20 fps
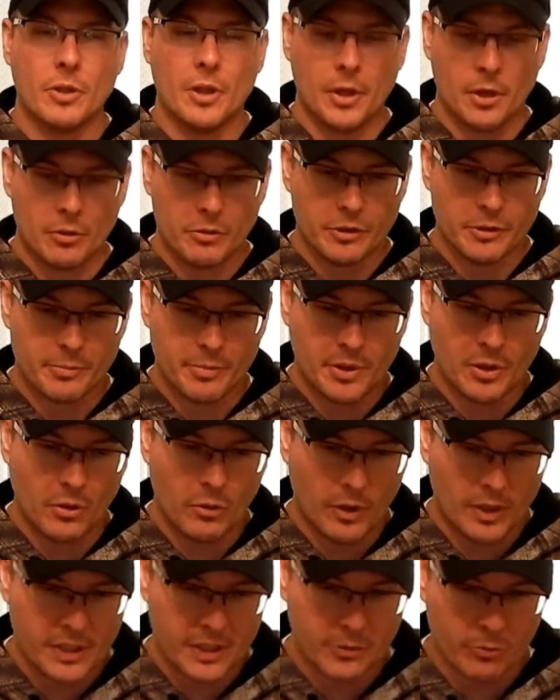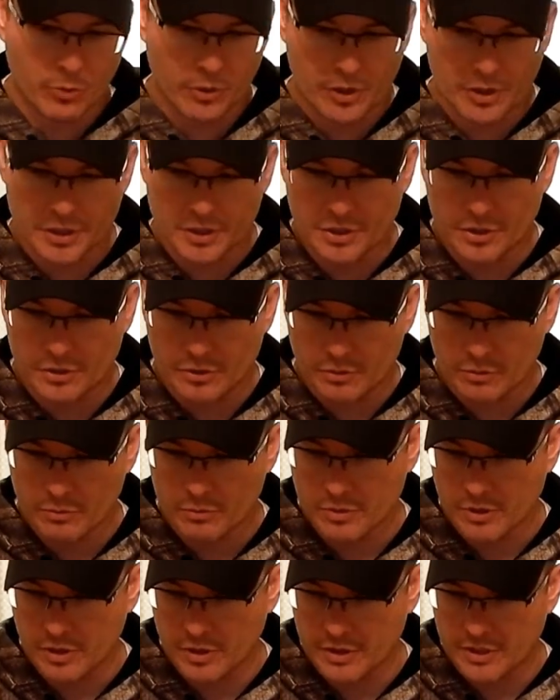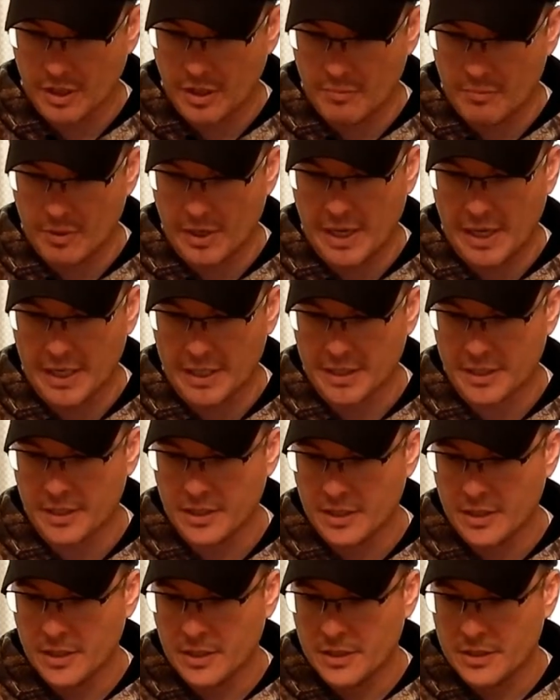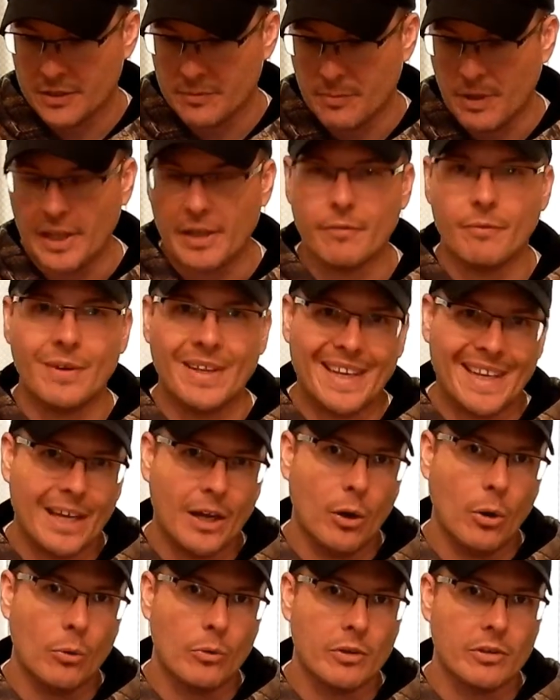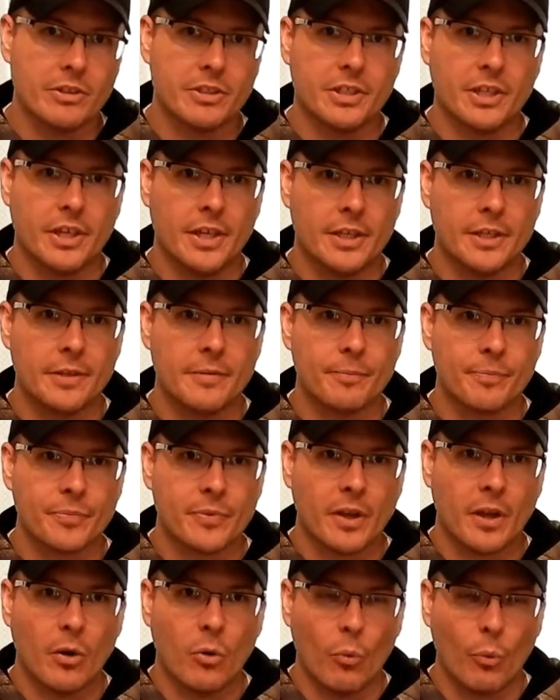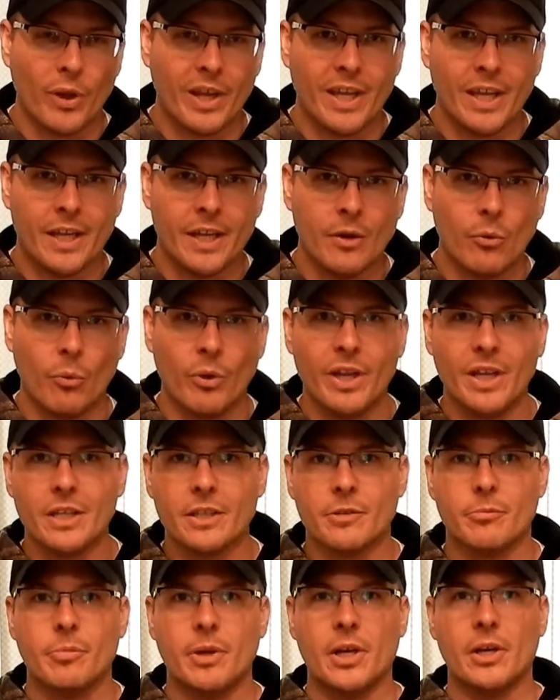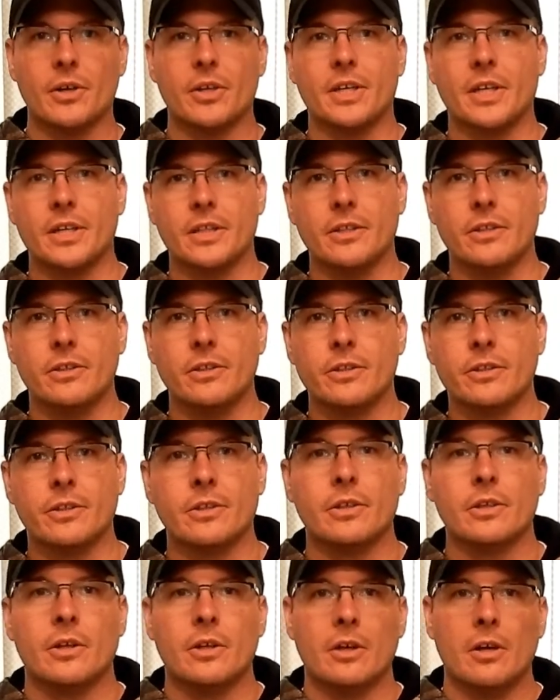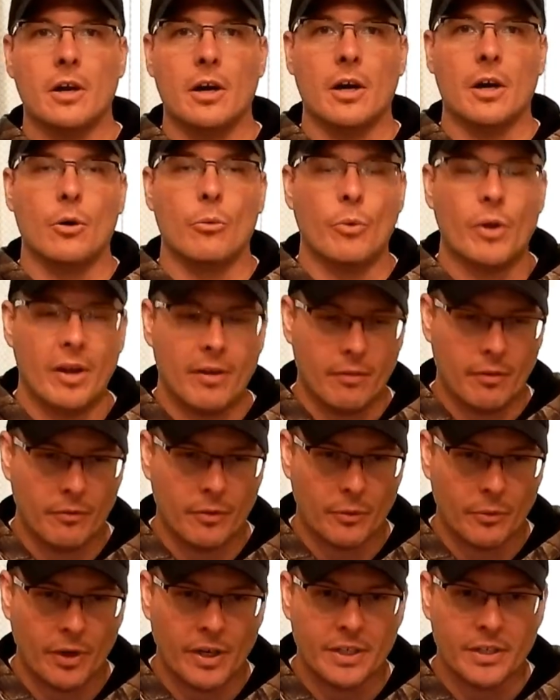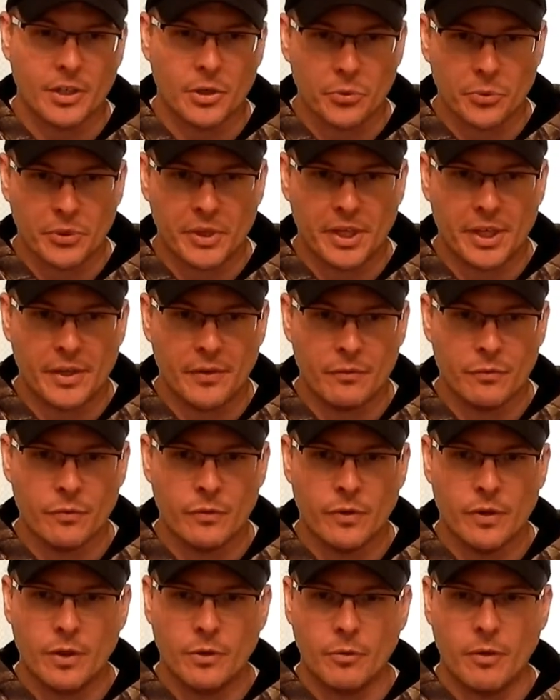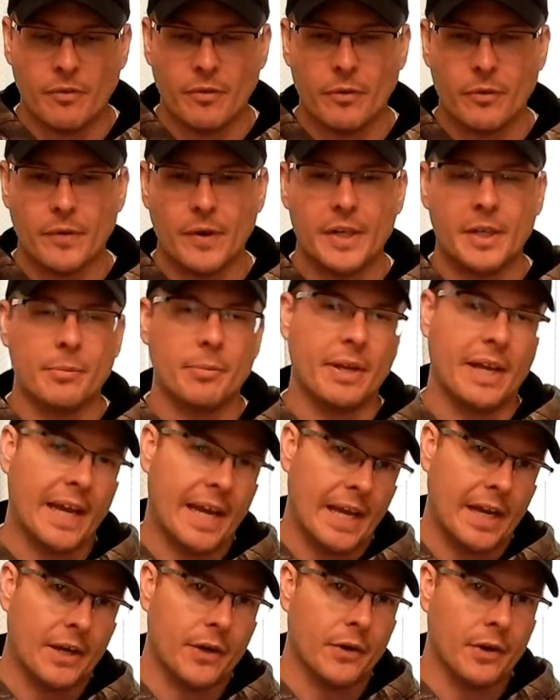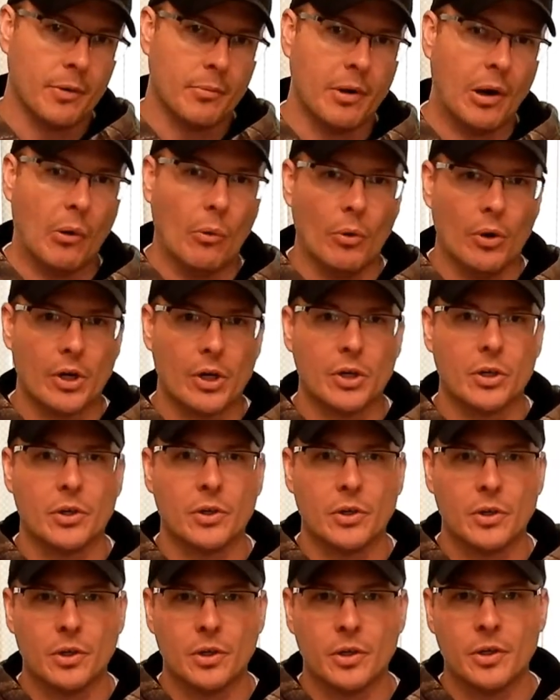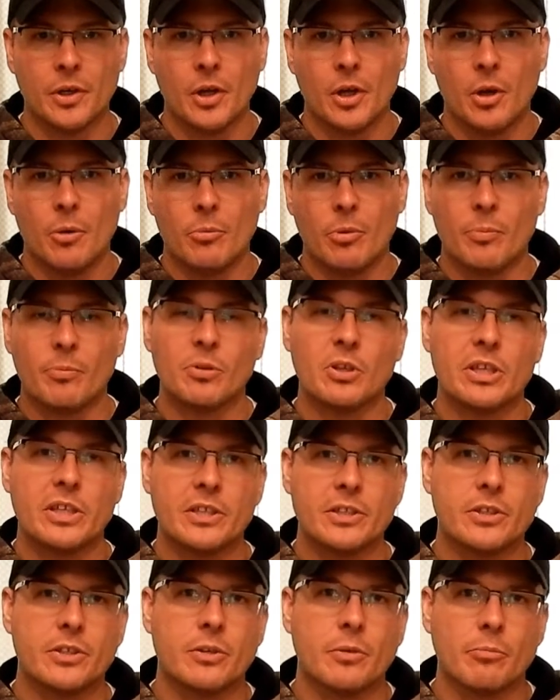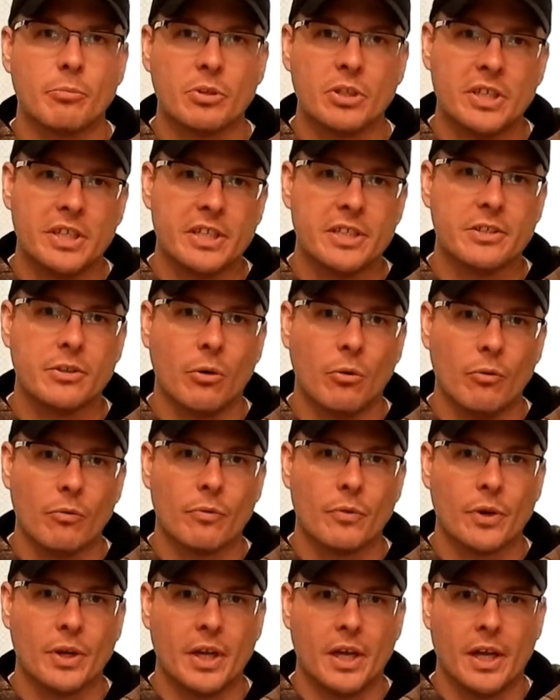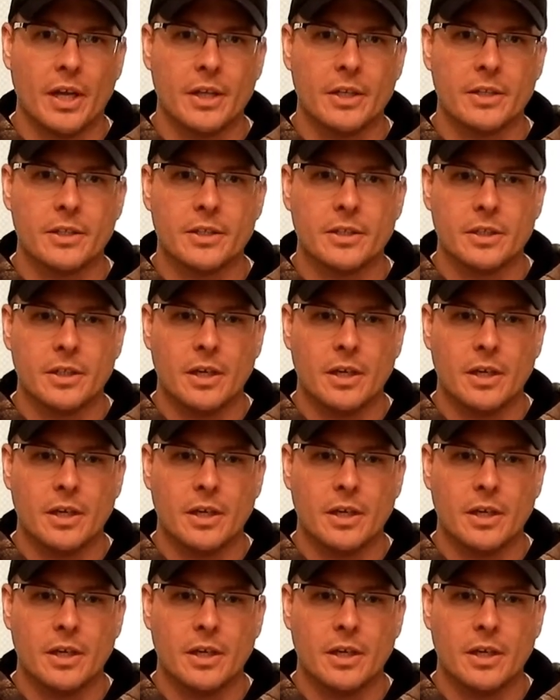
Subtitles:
political spiel. I just wanted to step back, make a video that said we as Americans, we have every right to grieve. We have every right to be angry about what occurred, but please don't forget